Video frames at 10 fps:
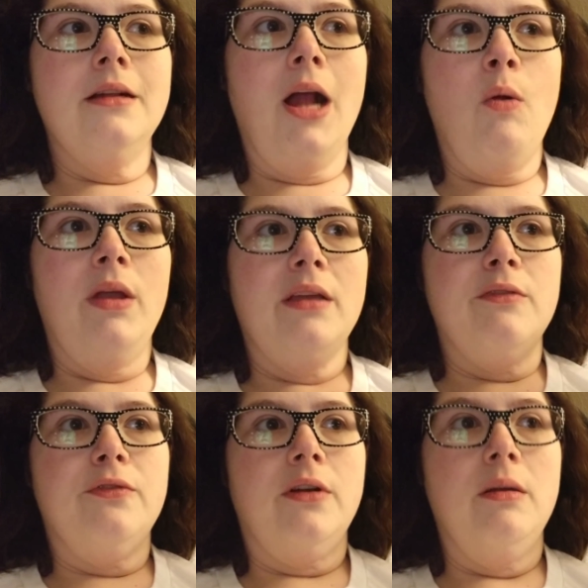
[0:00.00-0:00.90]
going
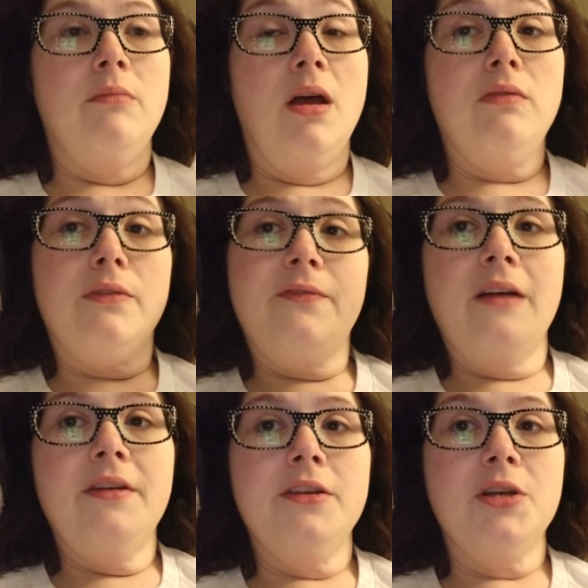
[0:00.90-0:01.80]
from over
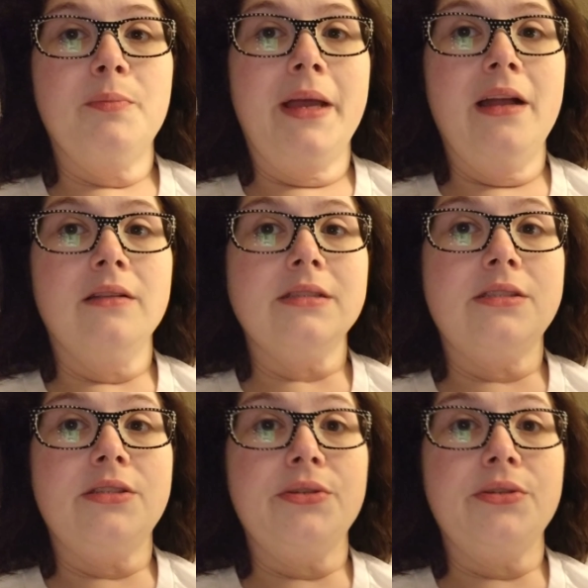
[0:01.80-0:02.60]
five hundred pounds